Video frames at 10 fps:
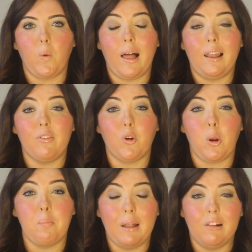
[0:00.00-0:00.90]
well as
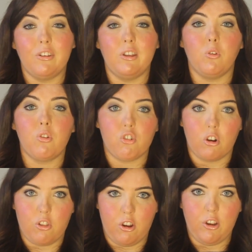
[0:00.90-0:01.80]
your ability to
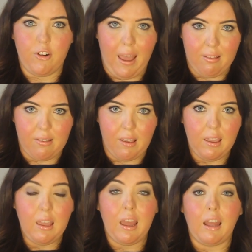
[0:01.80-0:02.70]
structure your
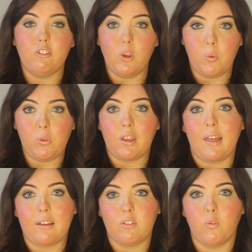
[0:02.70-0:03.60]
essay and use
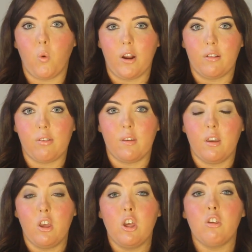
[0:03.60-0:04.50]
connective words.
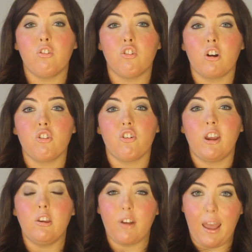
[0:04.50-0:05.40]

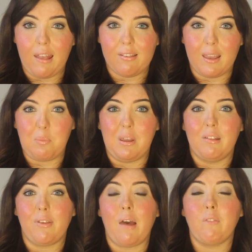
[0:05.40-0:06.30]
Structuring your essay
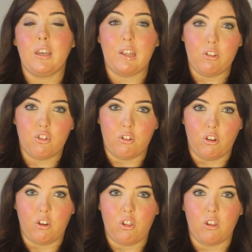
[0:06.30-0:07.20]
means having an
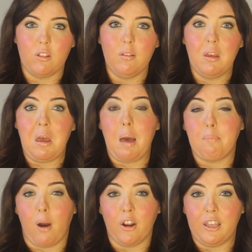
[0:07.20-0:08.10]
introduction,
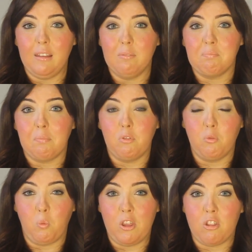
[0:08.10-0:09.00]
a body,
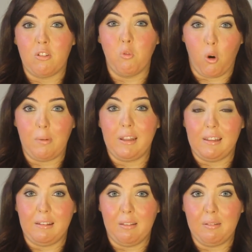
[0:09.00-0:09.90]
which normally
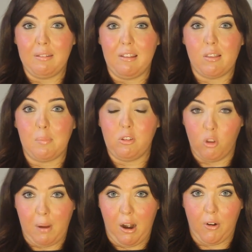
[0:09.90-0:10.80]
needs to be
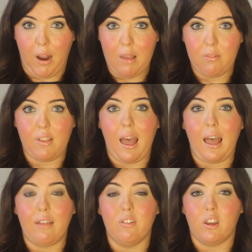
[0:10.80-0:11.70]
2 paragraphs,
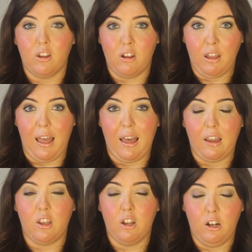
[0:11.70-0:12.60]
and
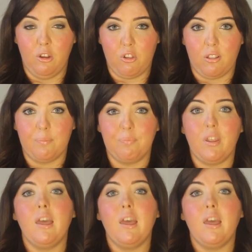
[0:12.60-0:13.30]
a conclusion.